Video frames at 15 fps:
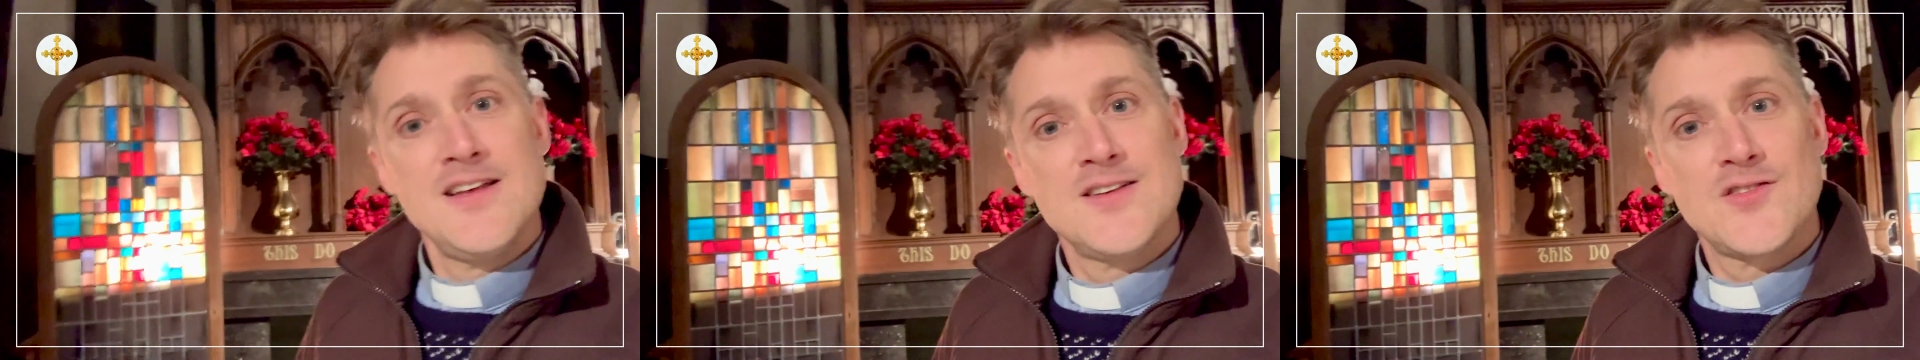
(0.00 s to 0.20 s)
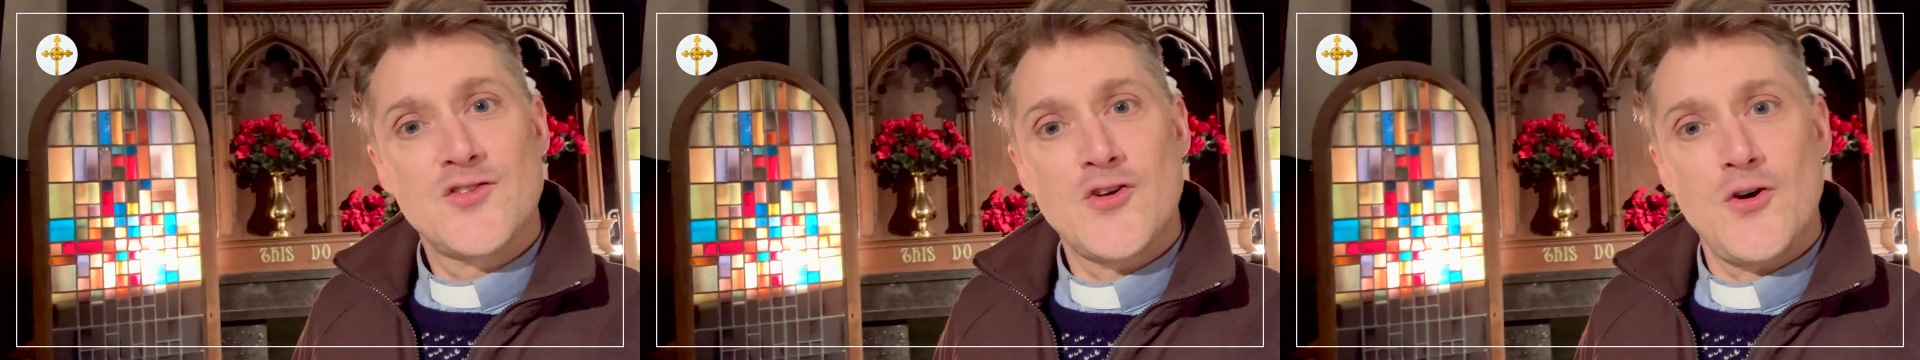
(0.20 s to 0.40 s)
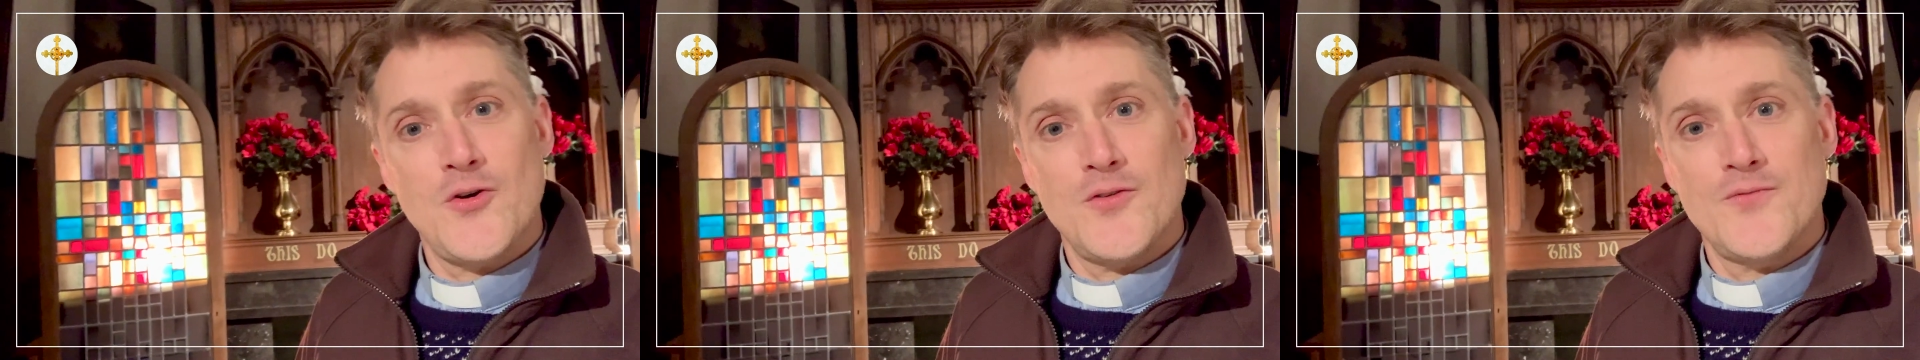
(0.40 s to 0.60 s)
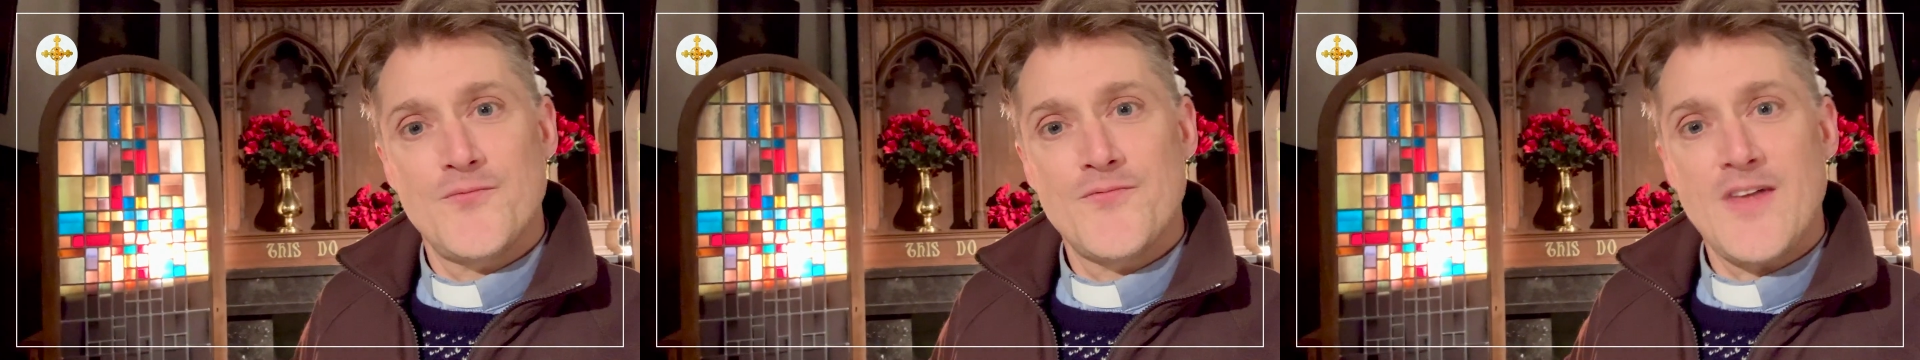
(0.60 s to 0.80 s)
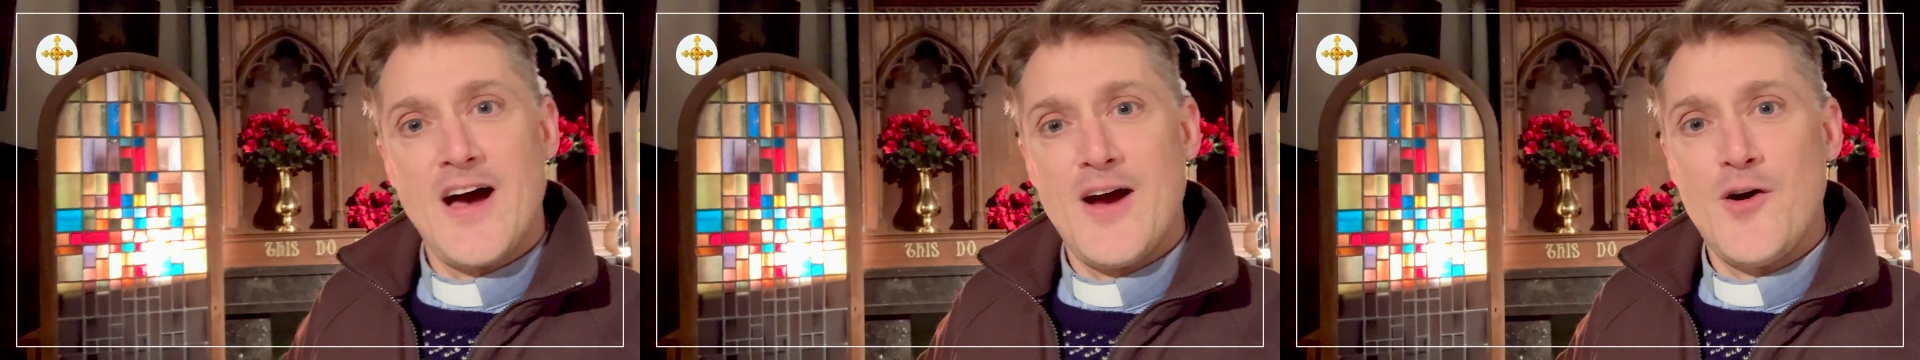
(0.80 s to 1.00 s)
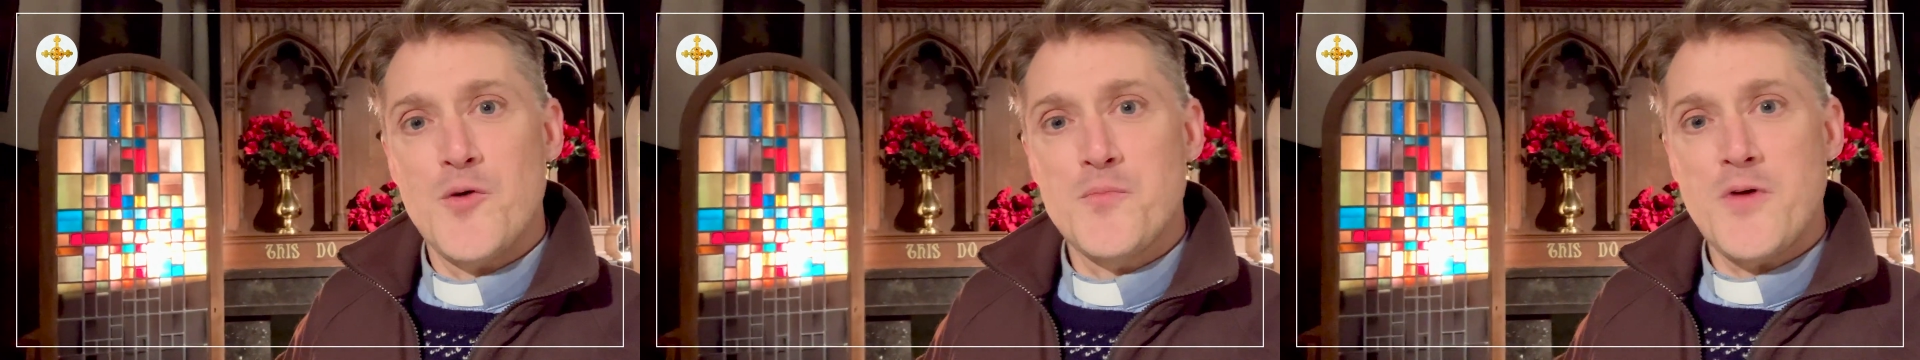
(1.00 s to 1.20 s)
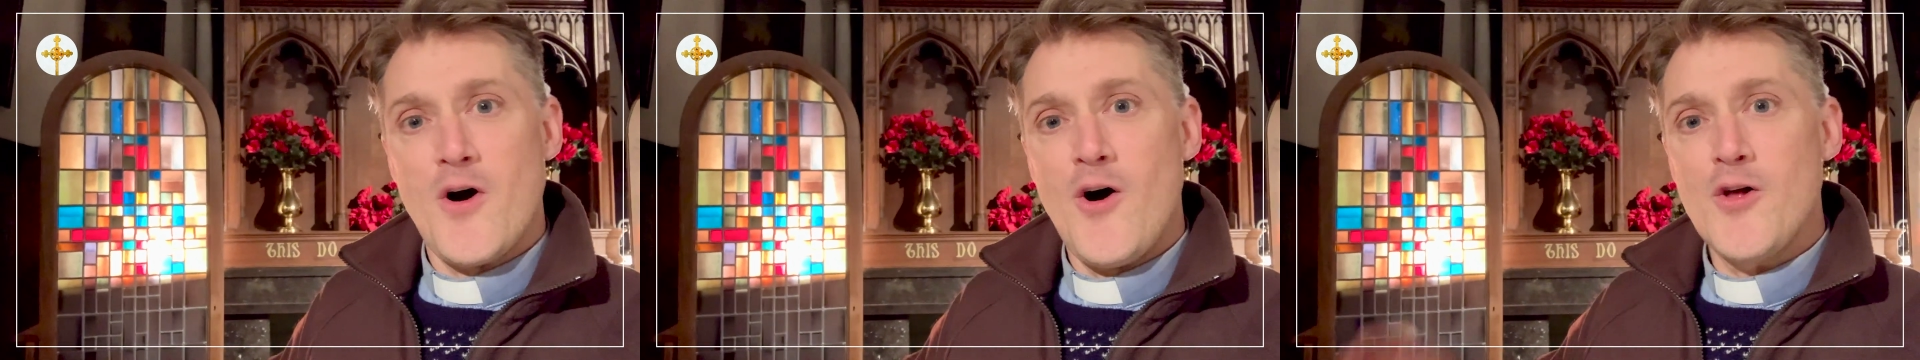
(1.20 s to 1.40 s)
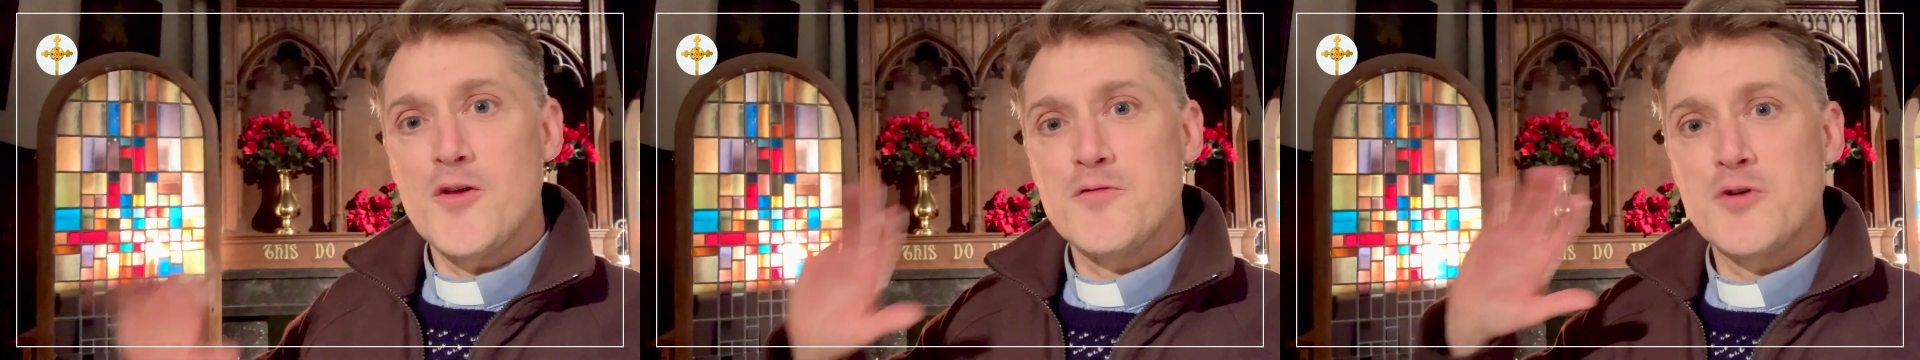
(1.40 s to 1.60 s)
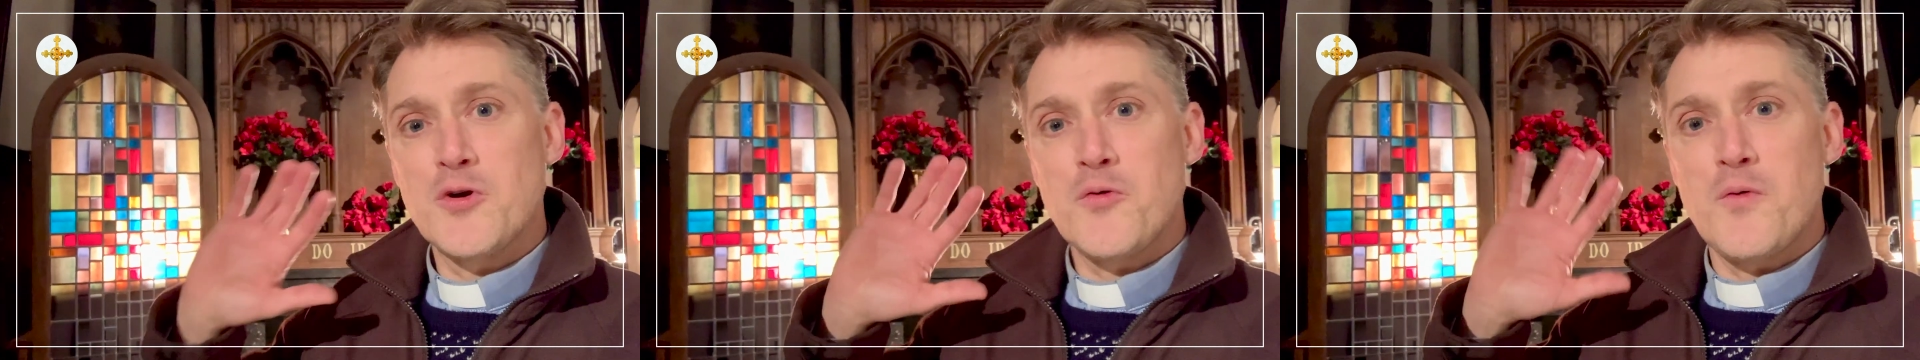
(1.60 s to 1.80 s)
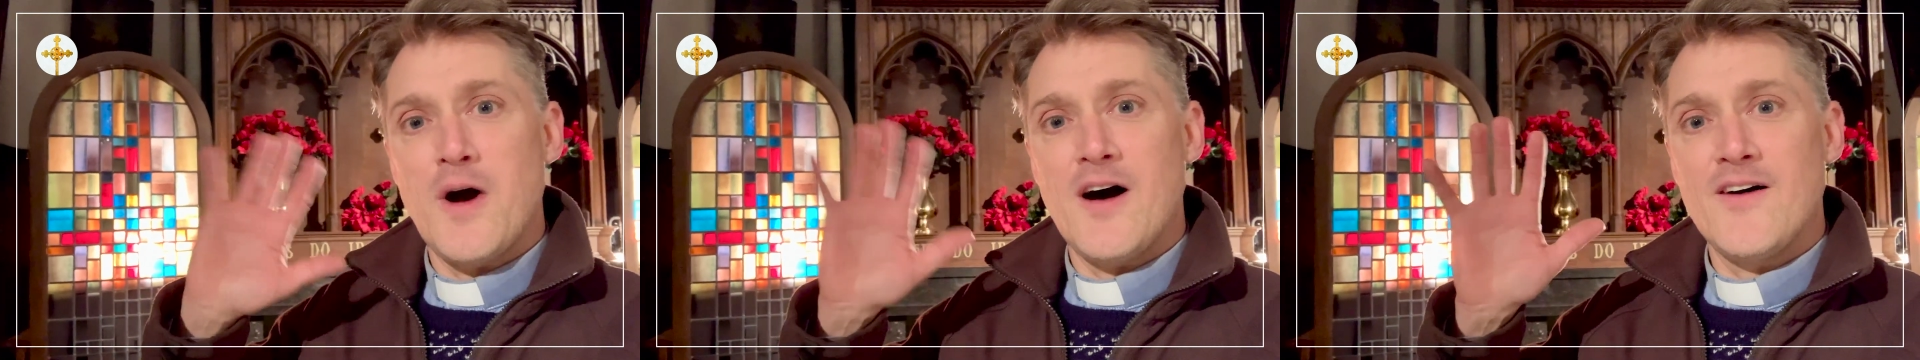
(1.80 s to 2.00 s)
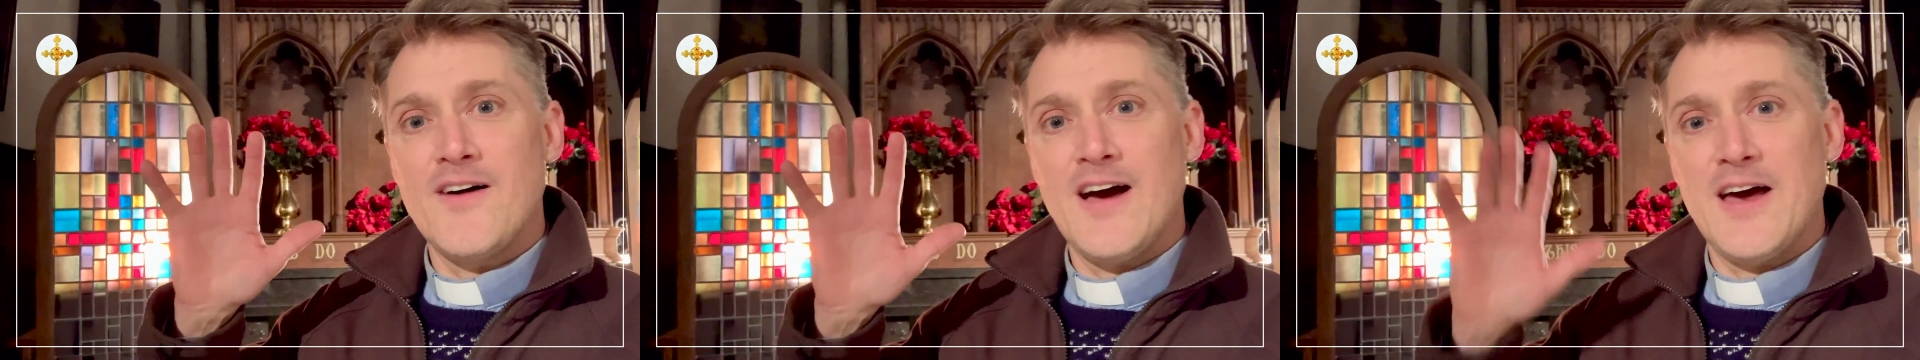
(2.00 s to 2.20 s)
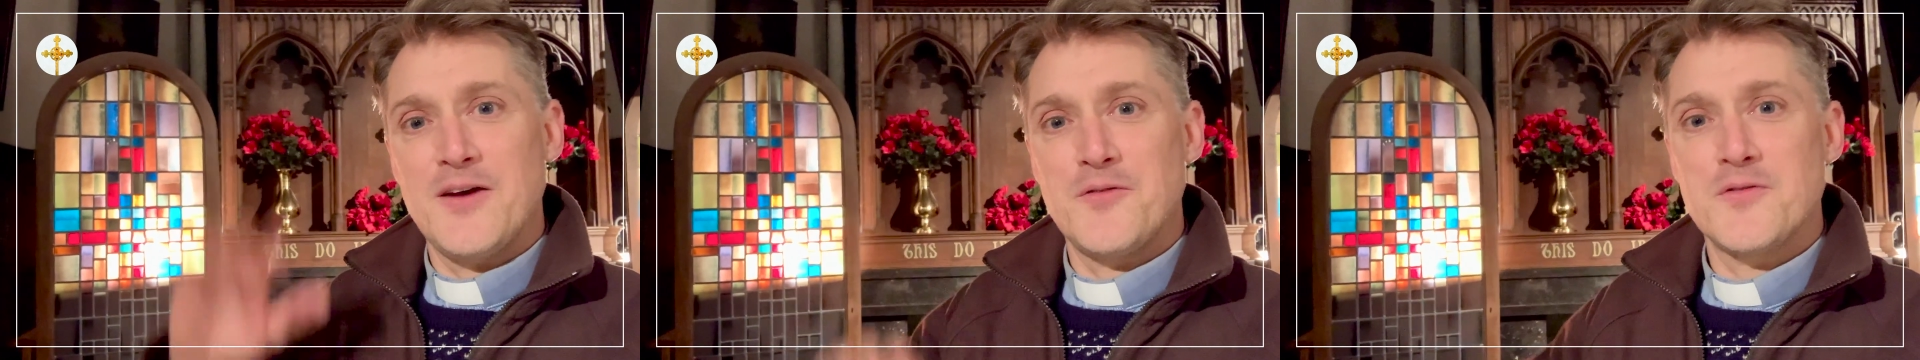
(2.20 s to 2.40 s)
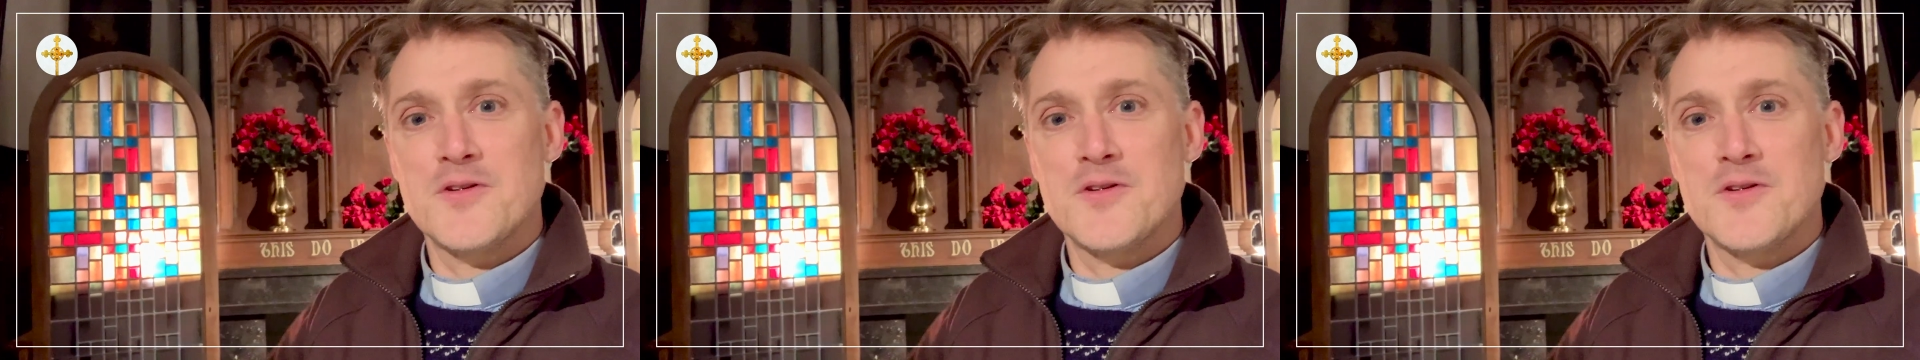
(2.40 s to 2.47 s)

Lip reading: So I hope that all of you are well, and